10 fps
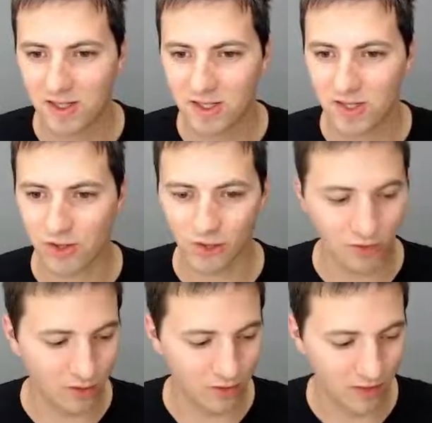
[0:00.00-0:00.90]

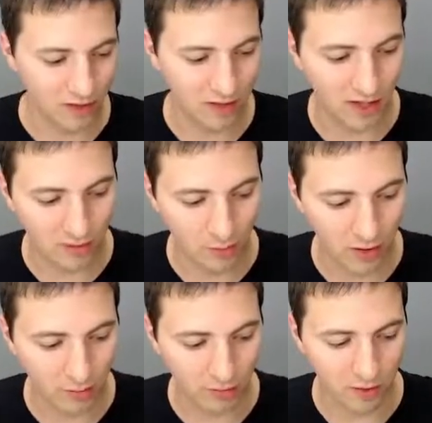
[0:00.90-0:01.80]
So the other
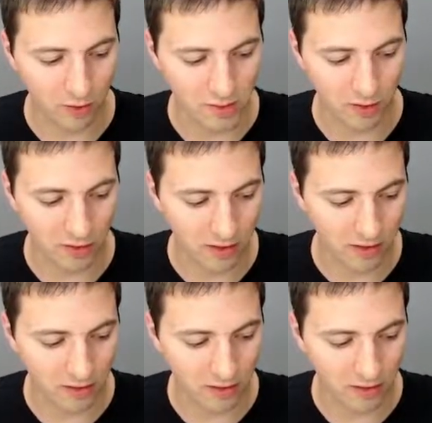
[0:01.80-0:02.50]
one will be USB 1.